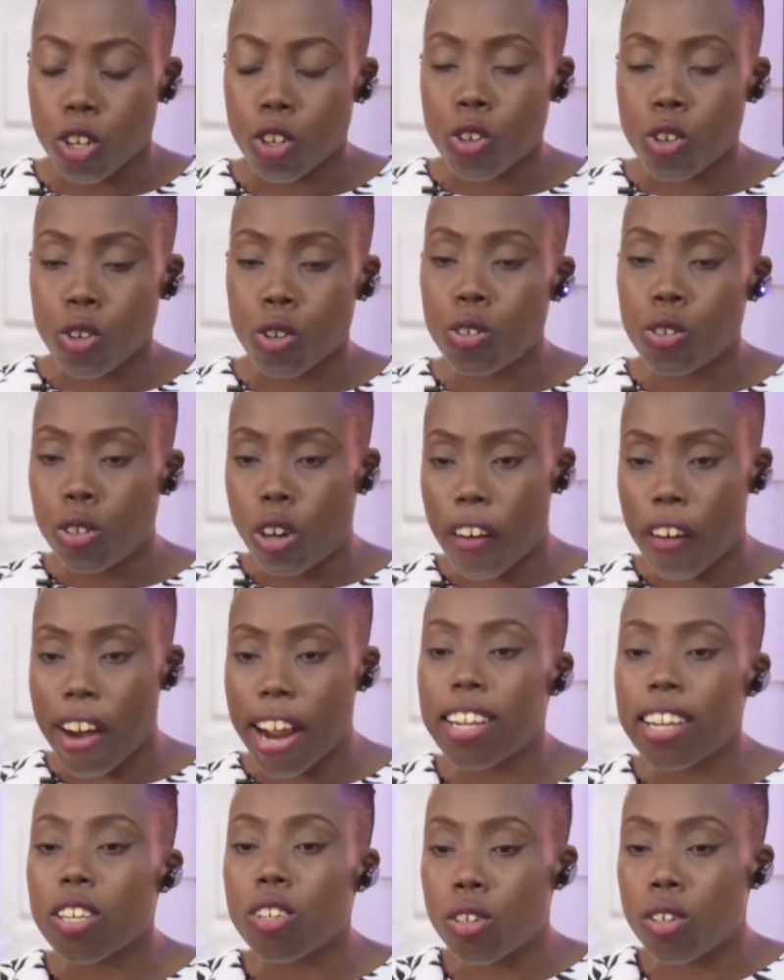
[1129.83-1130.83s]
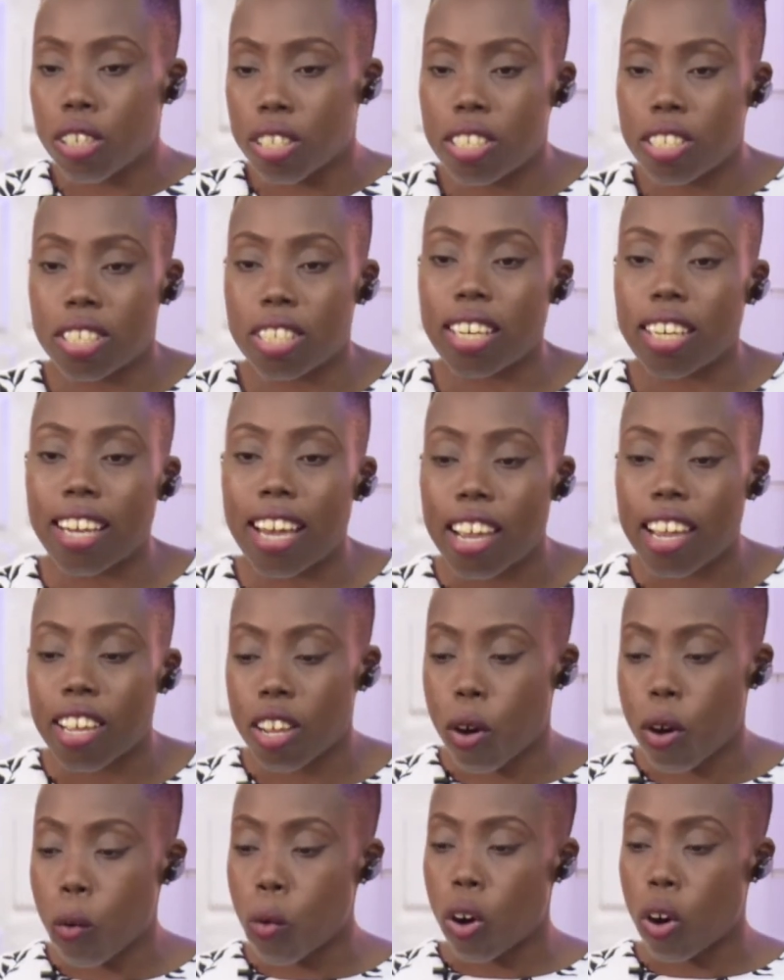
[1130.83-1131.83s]
you already know this thing, and
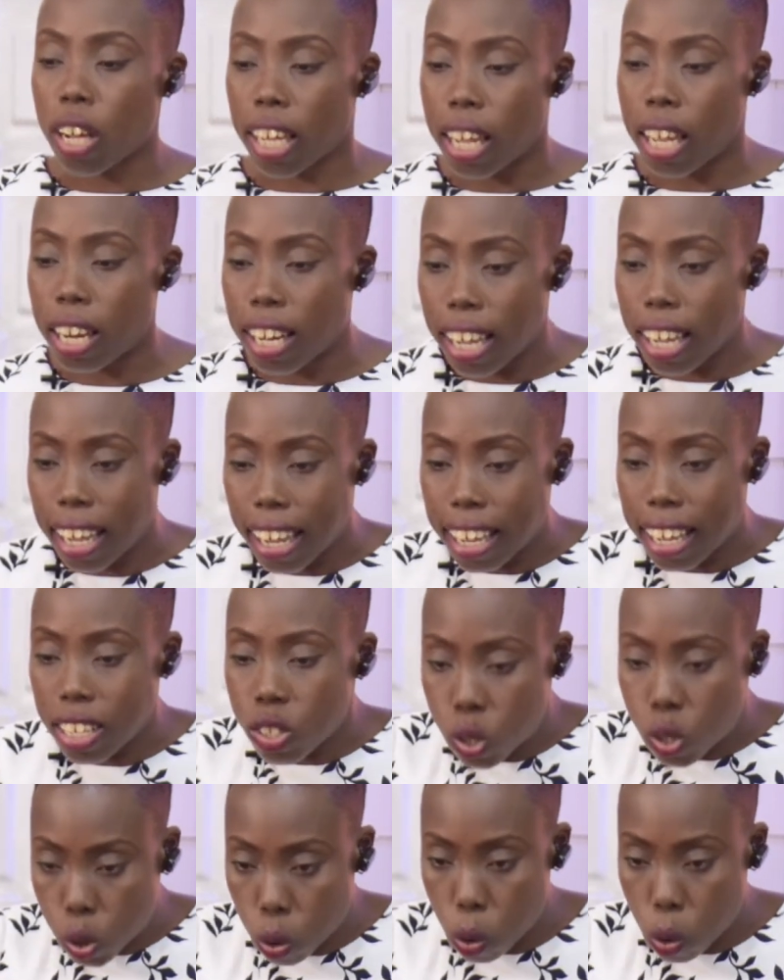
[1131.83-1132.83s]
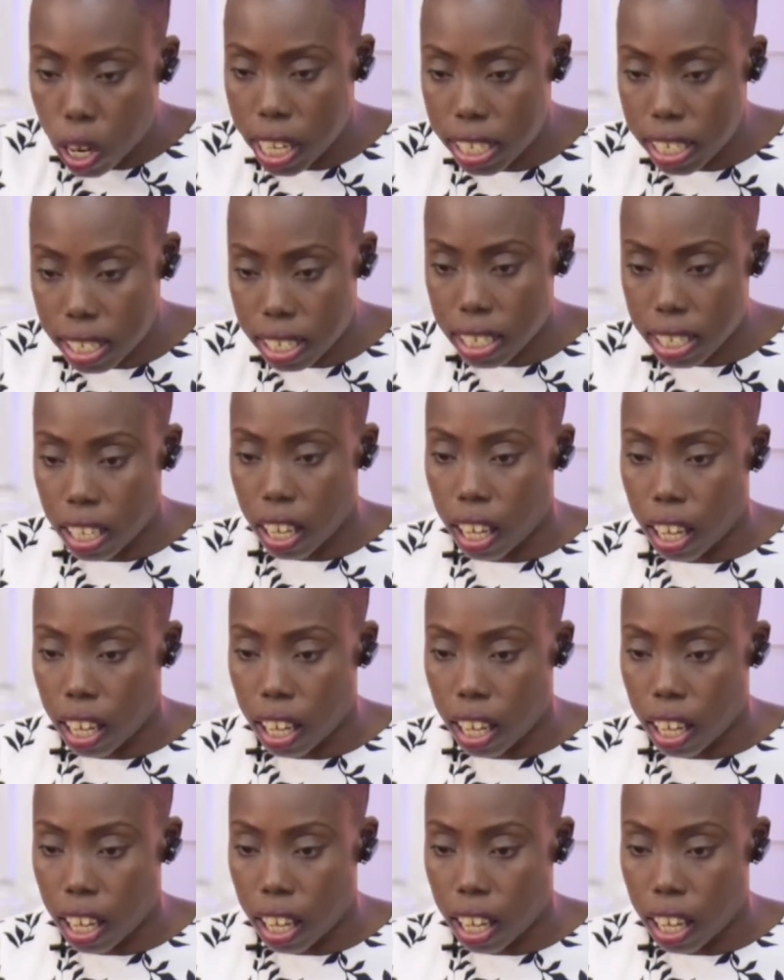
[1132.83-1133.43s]
you're walking into it,